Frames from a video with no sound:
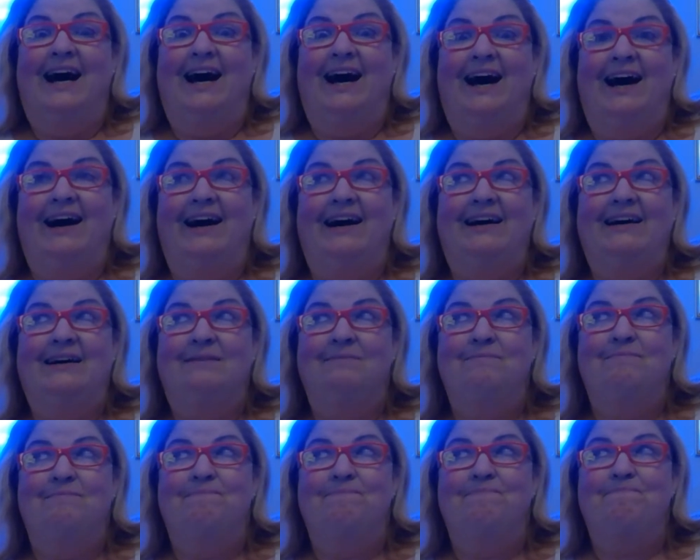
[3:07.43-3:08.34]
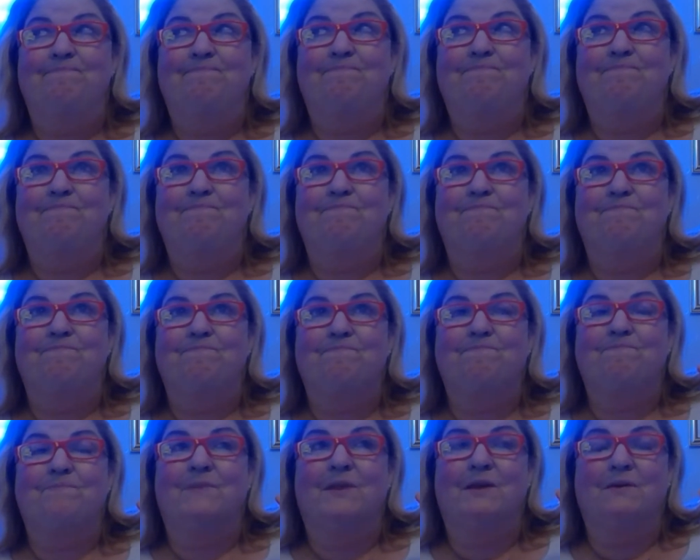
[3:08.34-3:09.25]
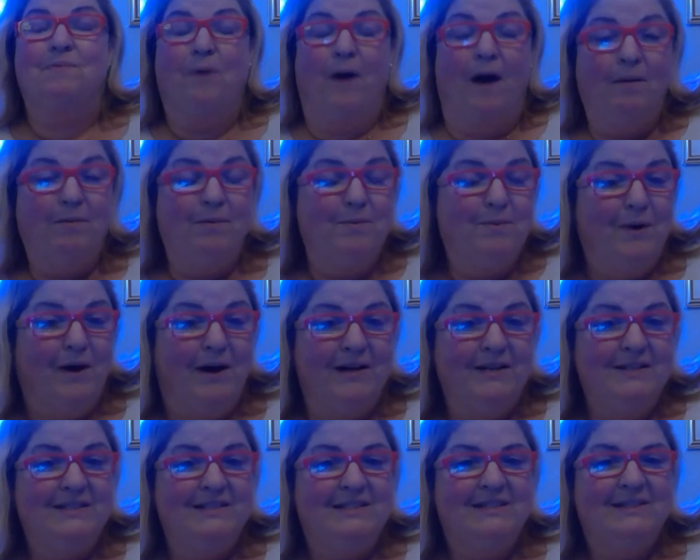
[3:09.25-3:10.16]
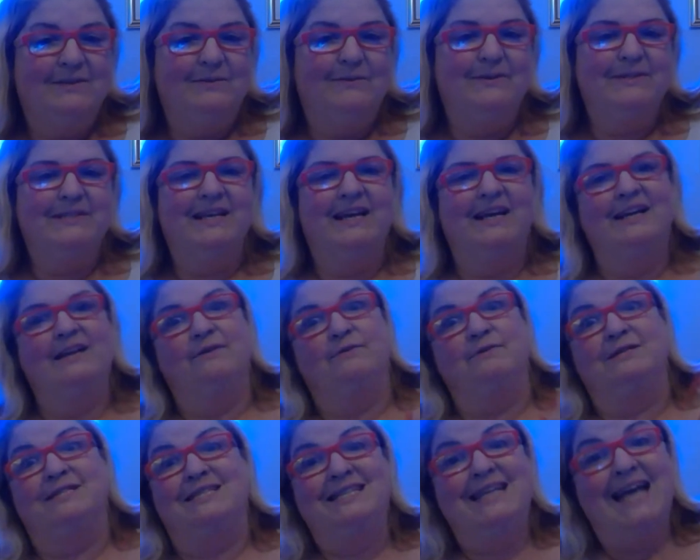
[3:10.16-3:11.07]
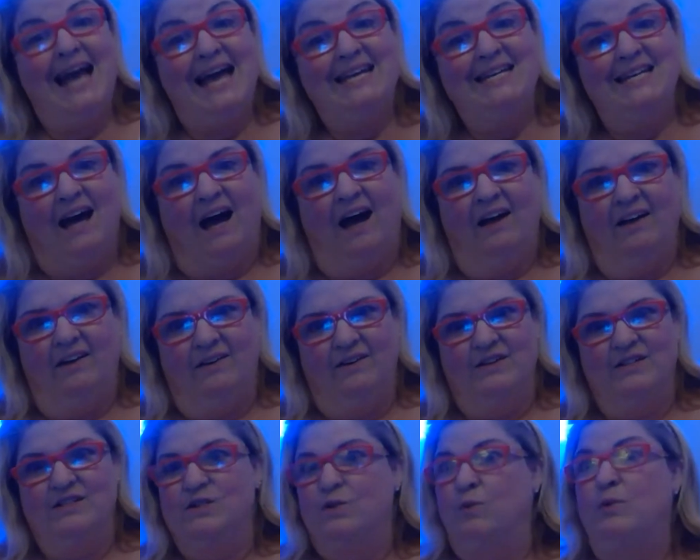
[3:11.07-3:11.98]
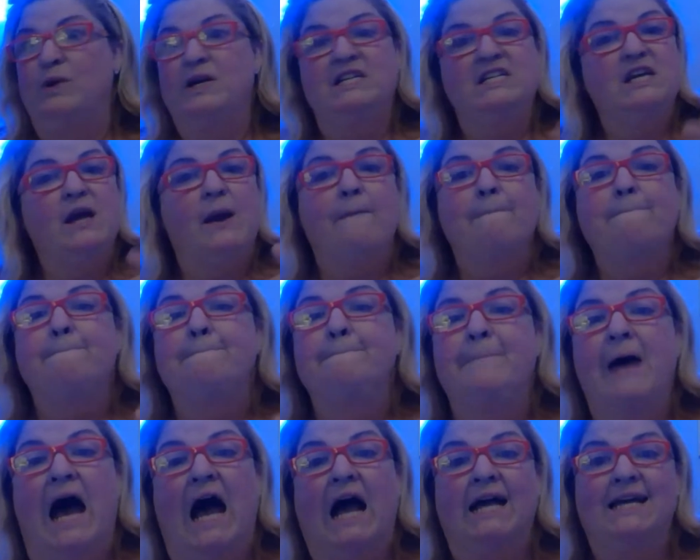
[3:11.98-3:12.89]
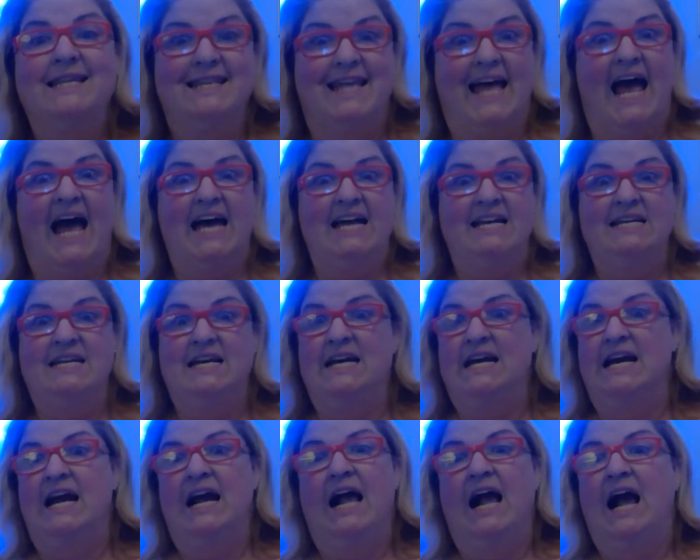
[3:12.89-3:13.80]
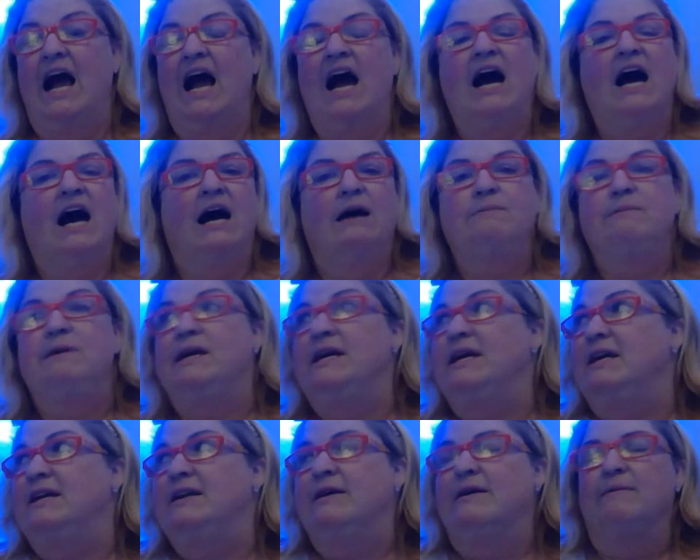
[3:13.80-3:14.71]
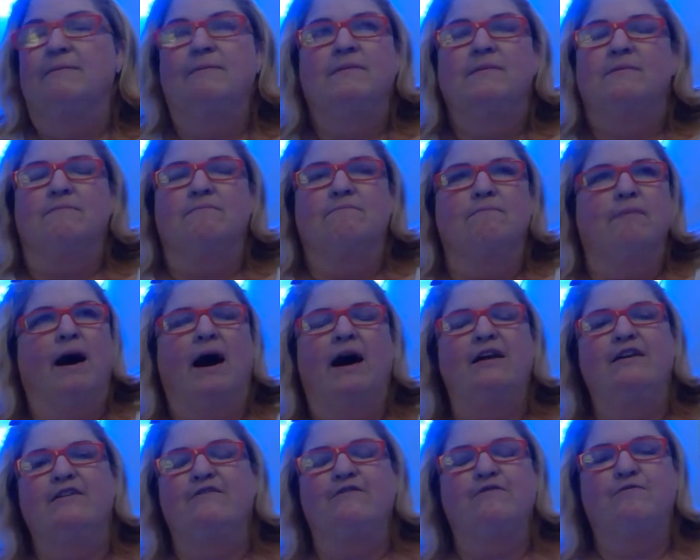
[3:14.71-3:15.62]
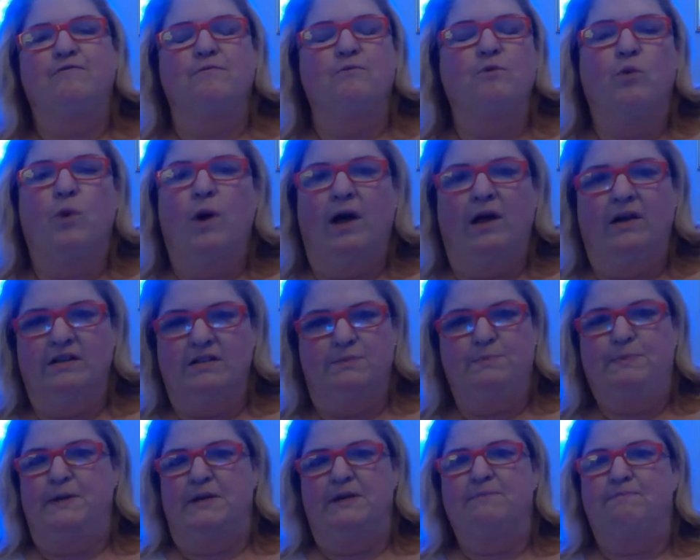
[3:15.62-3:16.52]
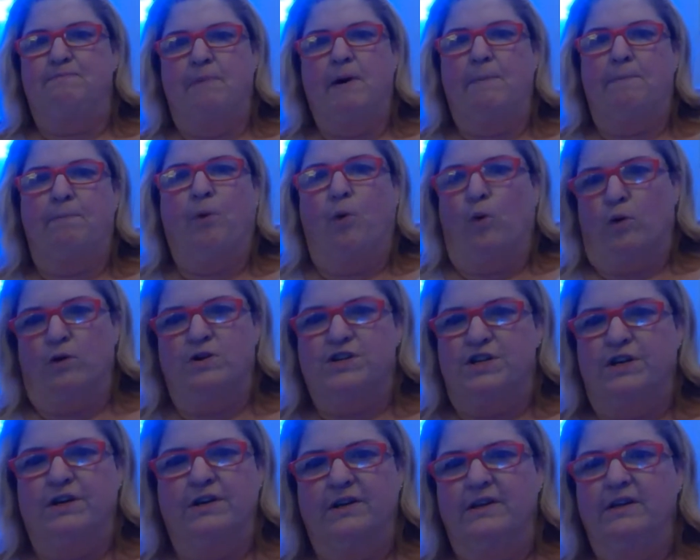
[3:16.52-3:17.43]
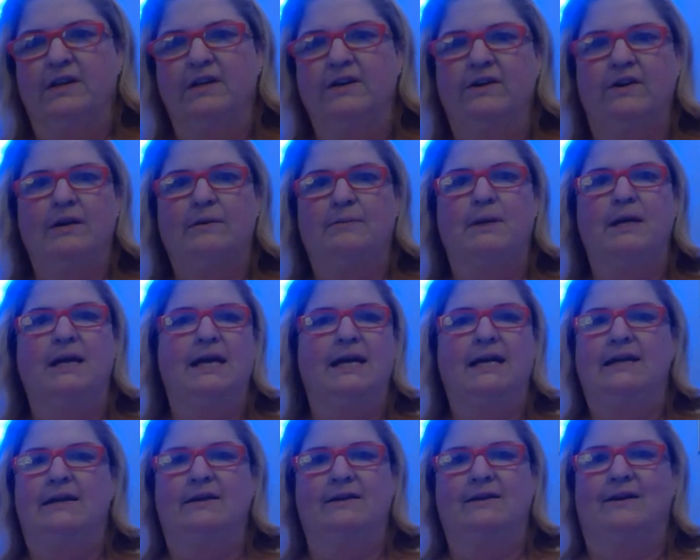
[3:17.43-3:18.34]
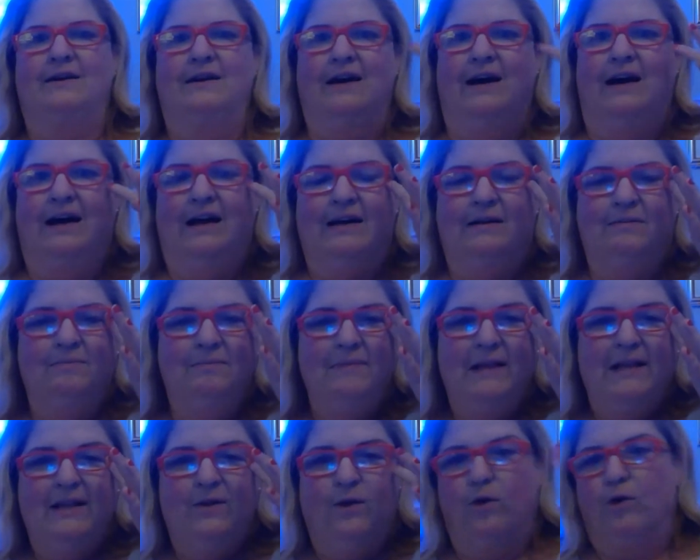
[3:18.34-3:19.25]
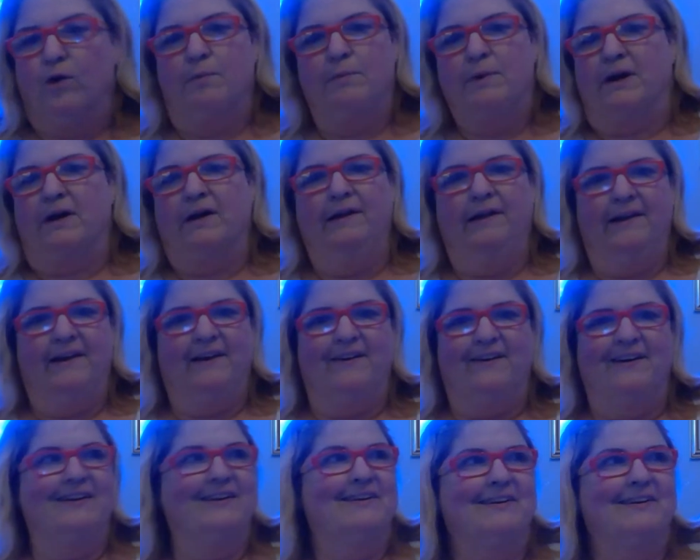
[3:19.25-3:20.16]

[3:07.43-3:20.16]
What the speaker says: the problem was that it was $10, which back then, I mean, might have well as been a Porsche. You know what I mean? Or a McLaren.